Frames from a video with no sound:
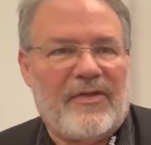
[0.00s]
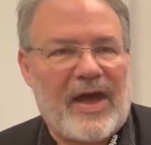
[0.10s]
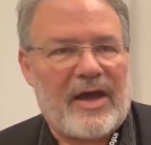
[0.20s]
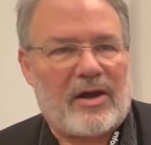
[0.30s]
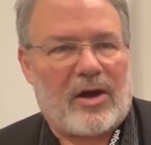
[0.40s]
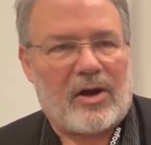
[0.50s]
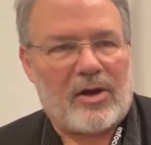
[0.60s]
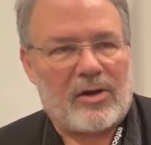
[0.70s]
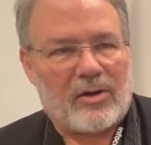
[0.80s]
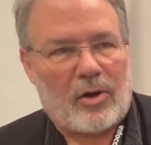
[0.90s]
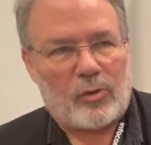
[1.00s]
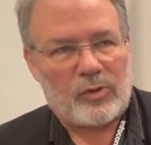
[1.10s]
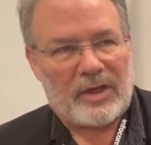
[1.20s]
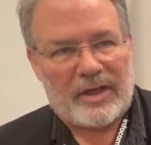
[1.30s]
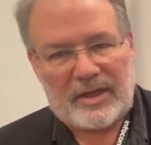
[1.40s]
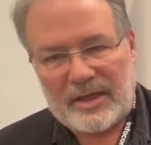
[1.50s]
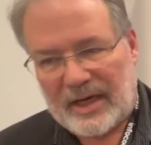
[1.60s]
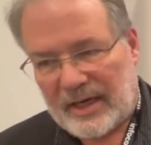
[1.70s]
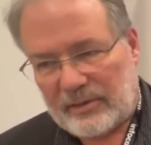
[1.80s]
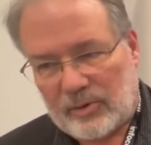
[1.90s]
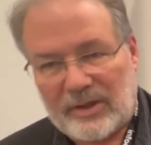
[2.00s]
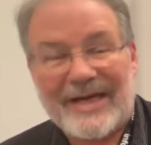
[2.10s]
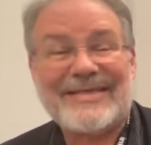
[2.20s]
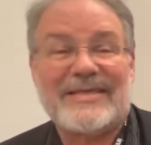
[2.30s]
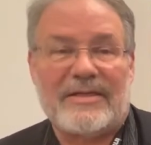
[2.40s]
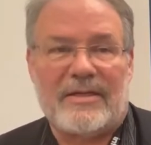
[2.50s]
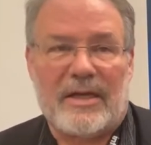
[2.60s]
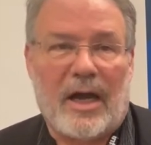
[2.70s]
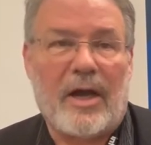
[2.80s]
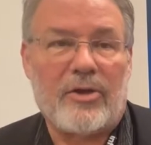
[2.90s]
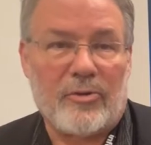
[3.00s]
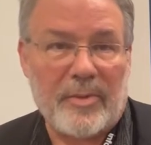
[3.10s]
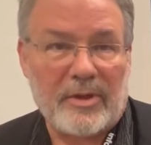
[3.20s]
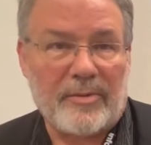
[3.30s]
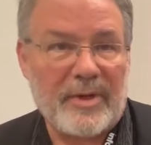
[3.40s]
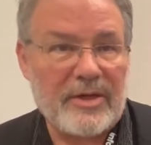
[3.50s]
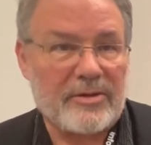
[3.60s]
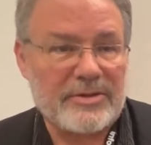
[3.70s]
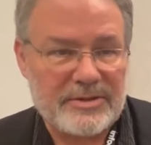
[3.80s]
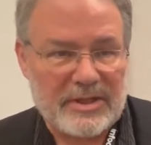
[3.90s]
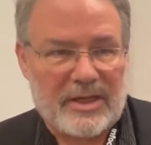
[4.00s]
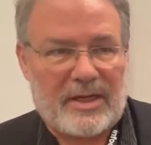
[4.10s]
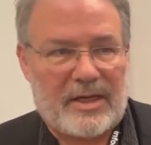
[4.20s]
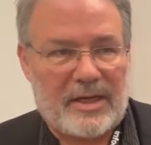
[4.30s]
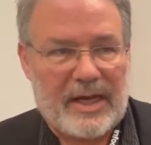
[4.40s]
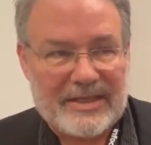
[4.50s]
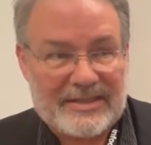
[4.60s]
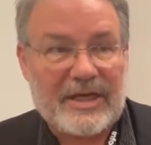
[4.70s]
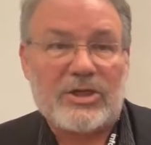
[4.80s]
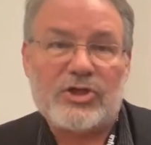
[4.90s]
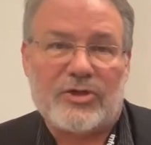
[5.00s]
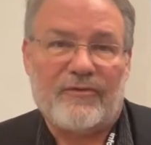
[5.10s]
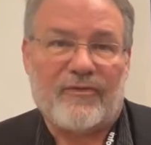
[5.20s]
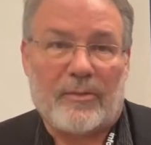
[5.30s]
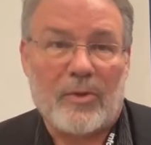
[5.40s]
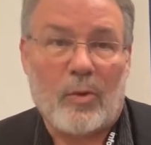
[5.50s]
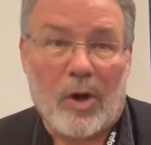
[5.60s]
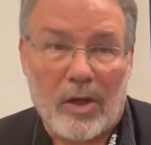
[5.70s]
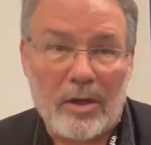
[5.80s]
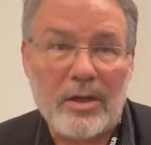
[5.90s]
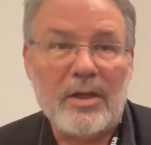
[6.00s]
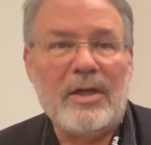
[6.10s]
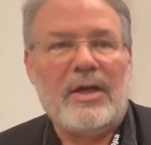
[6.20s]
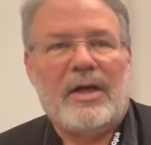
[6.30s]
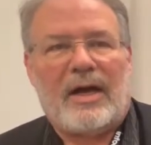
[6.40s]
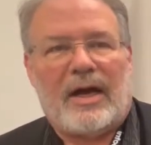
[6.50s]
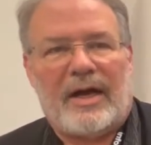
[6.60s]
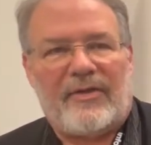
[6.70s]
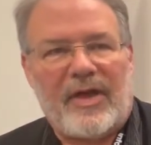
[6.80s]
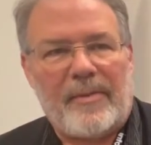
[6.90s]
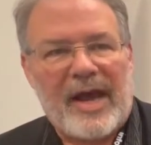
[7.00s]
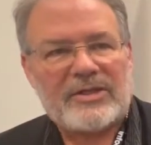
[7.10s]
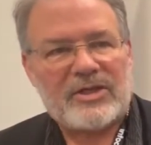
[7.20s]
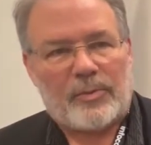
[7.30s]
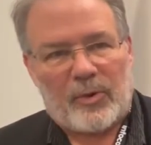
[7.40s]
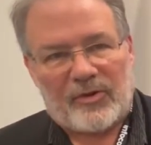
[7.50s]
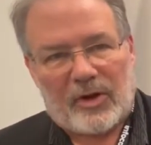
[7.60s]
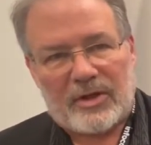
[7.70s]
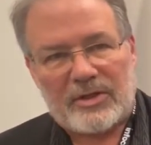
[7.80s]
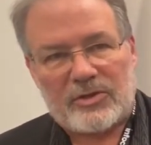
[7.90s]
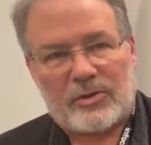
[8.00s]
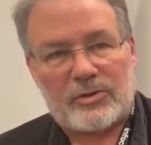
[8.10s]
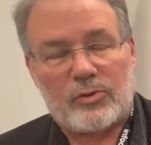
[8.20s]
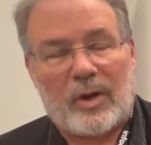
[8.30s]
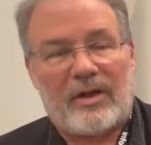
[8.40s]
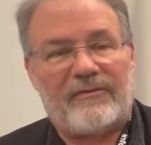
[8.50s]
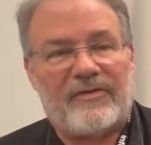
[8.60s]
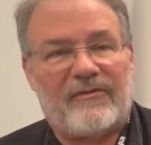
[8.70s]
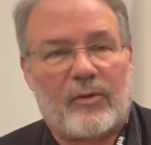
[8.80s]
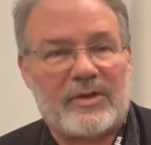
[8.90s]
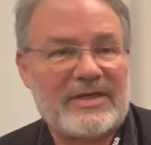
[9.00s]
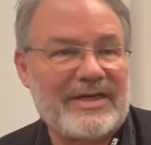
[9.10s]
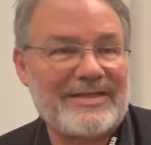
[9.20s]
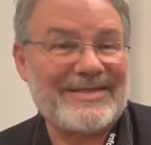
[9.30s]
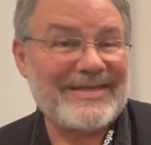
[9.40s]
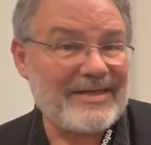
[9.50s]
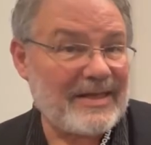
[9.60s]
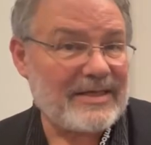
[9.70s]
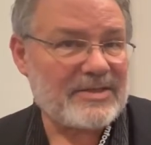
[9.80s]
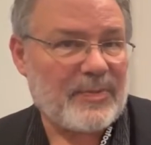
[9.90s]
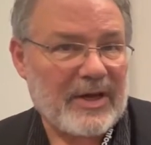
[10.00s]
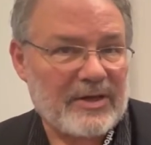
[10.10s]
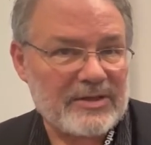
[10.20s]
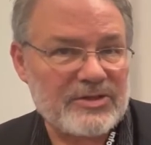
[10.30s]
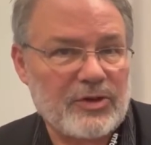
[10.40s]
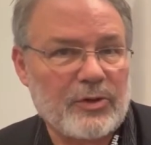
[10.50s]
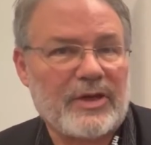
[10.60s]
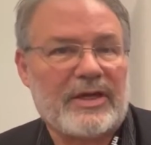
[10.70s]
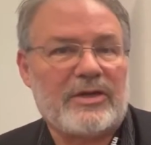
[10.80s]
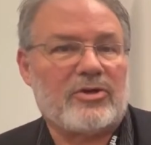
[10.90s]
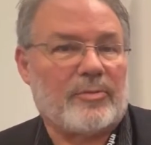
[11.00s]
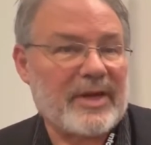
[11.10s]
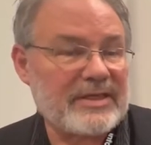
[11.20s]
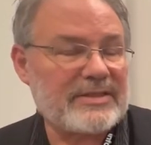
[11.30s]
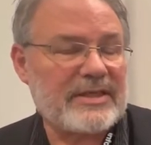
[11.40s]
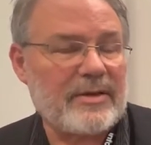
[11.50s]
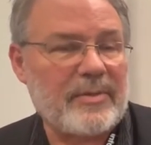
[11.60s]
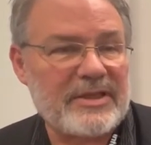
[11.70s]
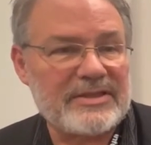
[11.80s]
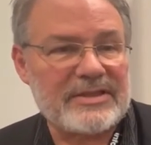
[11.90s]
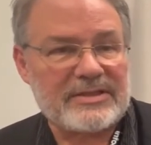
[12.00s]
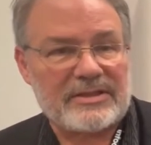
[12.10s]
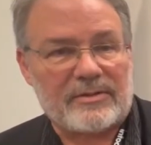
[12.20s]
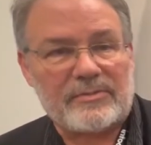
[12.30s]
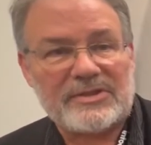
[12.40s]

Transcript: that are only uh, less than 100 millimeters uh, extension from the wall. Uh, they match up with our Control 12 and 14 ceiling speakers, so you can intermix them in systems.